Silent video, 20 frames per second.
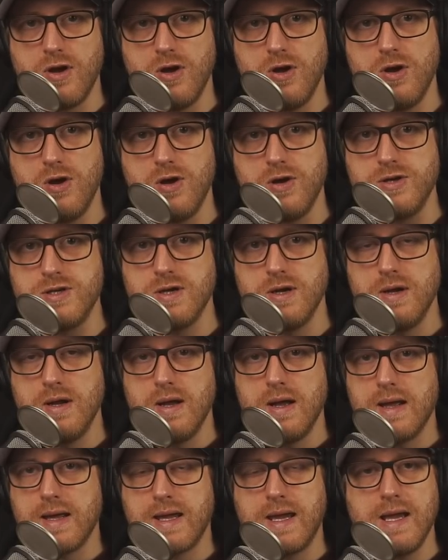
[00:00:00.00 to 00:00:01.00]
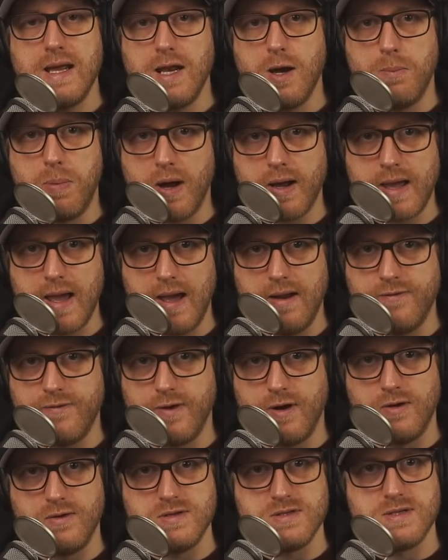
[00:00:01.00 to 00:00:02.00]
heard Kilo Buck
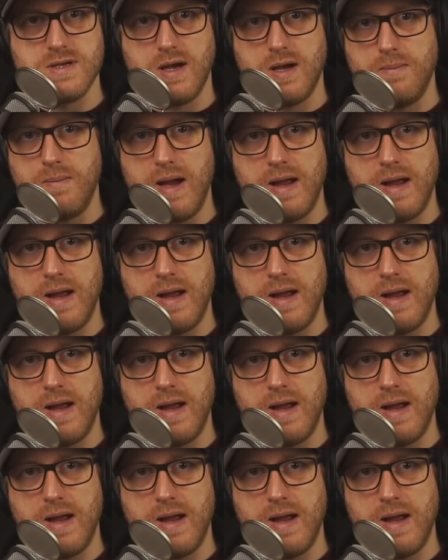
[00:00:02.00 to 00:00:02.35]
headphones,